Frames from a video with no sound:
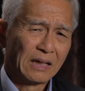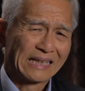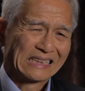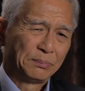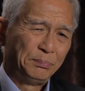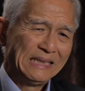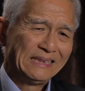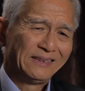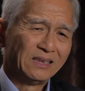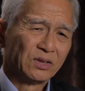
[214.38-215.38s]

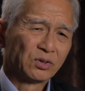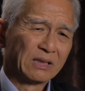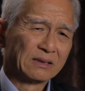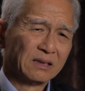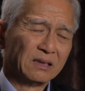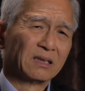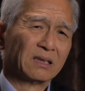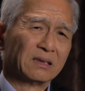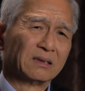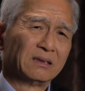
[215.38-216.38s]
explicit trust in
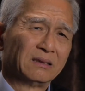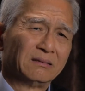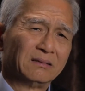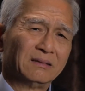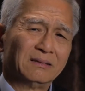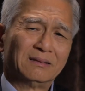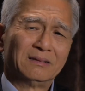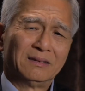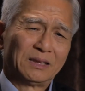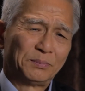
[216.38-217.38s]
God,
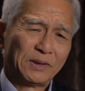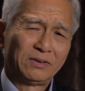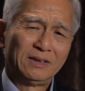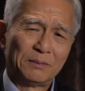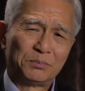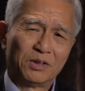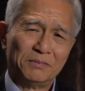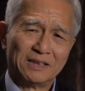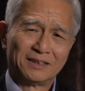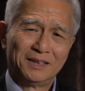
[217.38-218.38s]
especially that promise,